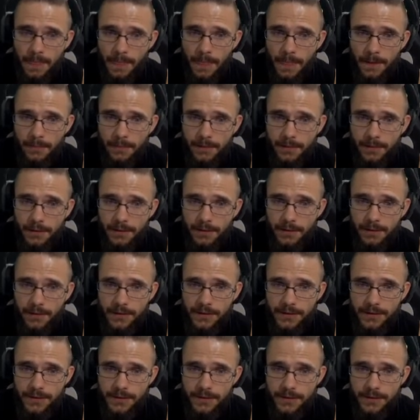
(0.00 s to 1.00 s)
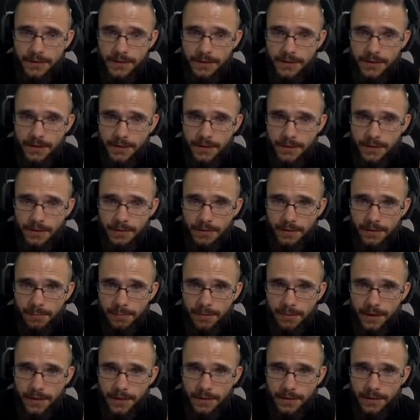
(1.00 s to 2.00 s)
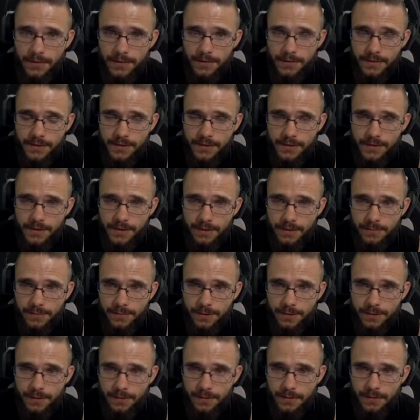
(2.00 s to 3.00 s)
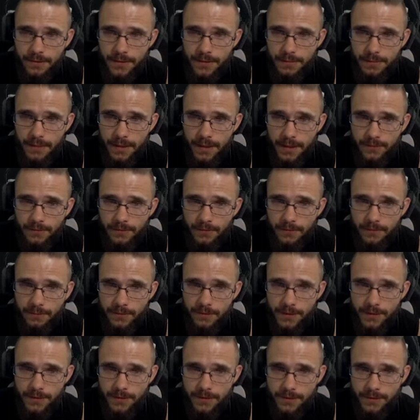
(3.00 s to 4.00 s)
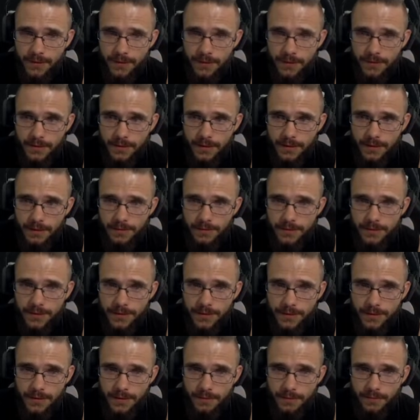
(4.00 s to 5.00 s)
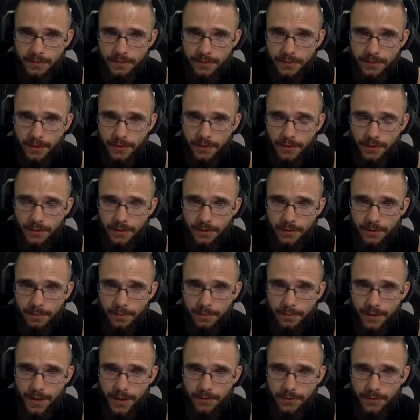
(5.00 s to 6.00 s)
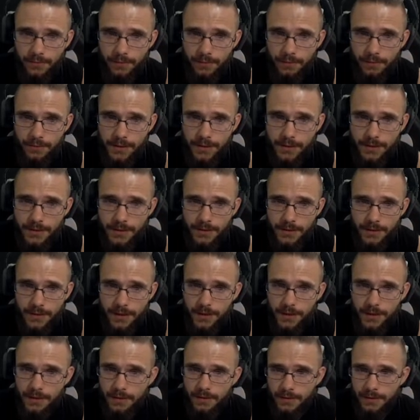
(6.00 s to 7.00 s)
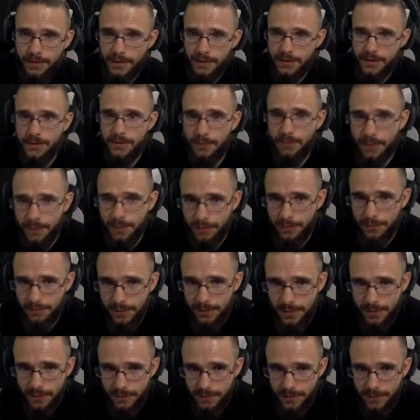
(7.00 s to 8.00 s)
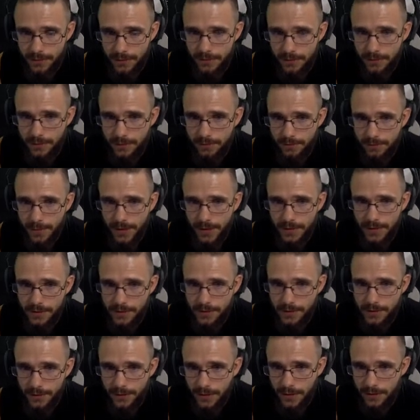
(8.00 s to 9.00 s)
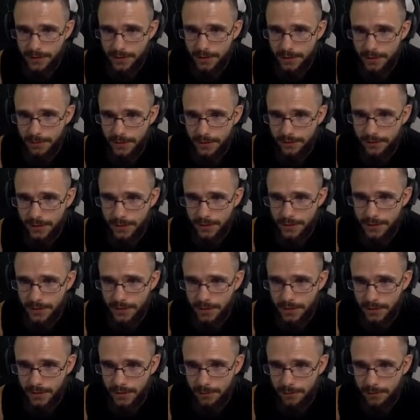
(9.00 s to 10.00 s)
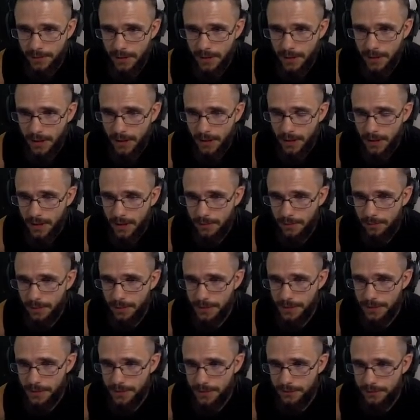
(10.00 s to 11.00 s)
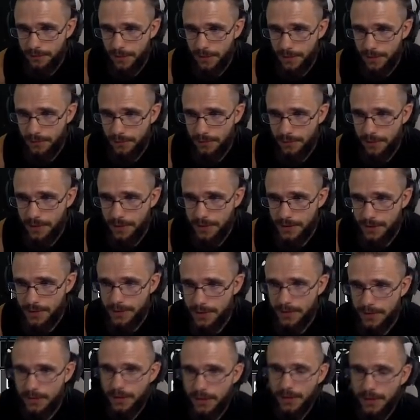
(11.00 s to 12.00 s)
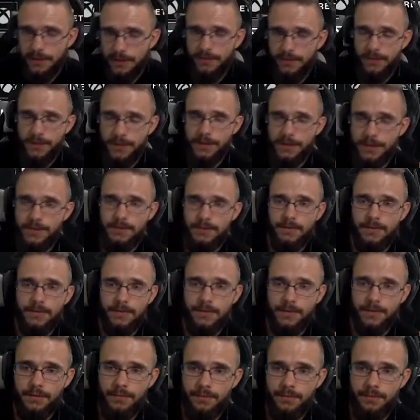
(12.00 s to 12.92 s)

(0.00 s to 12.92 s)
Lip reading: But this is the all players. This is going to be your cross-platform list. And then you got your platform list, and then this is where you'll be able to manage Fireteam invites in game, Bungie friend requests, clan invites.